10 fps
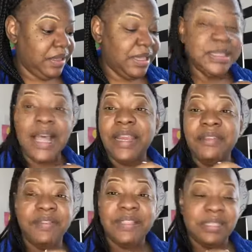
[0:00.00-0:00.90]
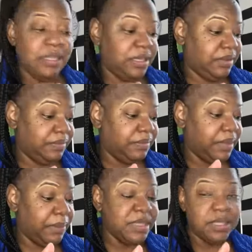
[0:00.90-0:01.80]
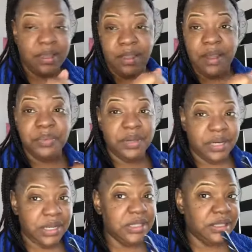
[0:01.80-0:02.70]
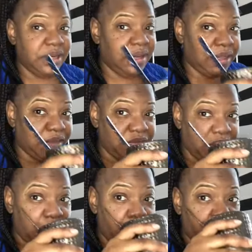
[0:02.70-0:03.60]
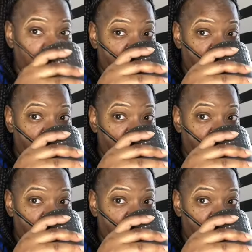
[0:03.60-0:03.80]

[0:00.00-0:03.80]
is not even tea. I'm going to tell y'all what it is in another video.